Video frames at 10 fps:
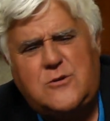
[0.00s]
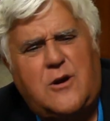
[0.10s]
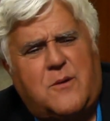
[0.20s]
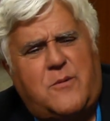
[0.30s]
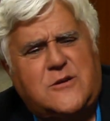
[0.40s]

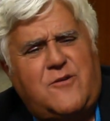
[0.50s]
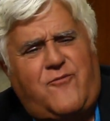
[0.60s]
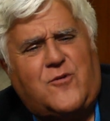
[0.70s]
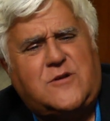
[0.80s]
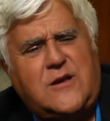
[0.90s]
talk about you
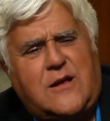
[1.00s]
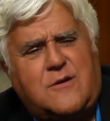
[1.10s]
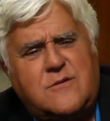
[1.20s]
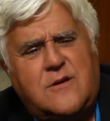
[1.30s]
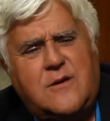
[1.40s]
14
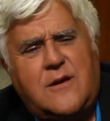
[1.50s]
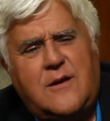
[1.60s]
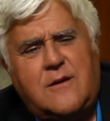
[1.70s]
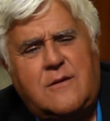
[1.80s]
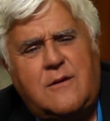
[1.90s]
hours.
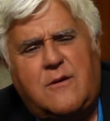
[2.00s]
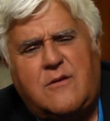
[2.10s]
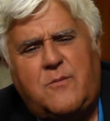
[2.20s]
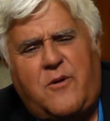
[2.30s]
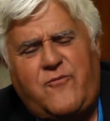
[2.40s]
No,
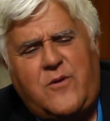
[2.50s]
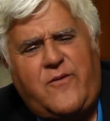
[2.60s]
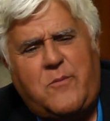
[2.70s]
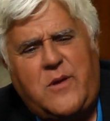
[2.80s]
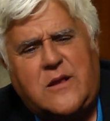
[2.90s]
it's about
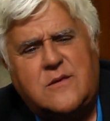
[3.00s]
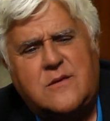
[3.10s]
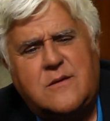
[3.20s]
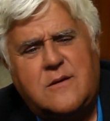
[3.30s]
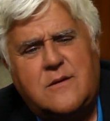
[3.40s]
45 minutes.
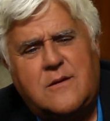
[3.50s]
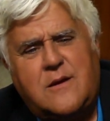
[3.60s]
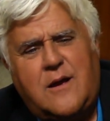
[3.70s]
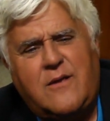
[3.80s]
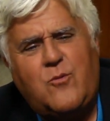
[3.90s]

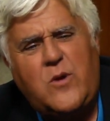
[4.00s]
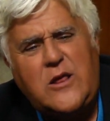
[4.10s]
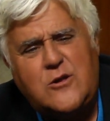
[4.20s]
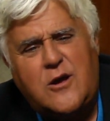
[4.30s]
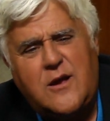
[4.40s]
I said, what are you
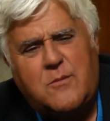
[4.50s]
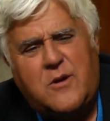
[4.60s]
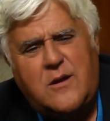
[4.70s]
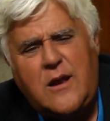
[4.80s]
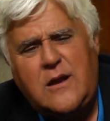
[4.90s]
talking
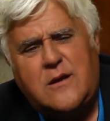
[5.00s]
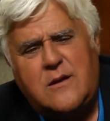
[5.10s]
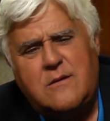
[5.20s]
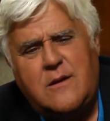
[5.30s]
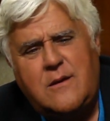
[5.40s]
about? India.
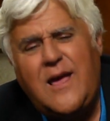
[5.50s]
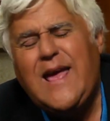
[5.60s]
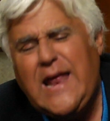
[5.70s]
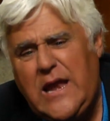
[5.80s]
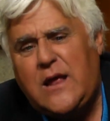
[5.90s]
Yeah,
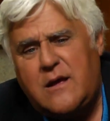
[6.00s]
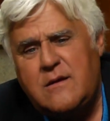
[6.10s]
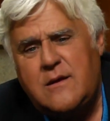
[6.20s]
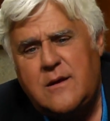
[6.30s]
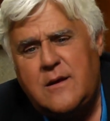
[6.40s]
India.
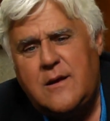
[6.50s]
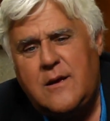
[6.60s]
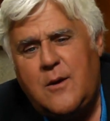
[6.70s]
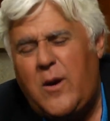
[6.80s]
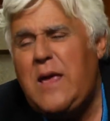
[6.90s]

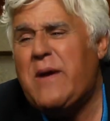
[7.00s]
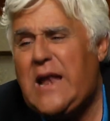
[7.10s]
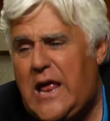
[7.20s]
Well, he meant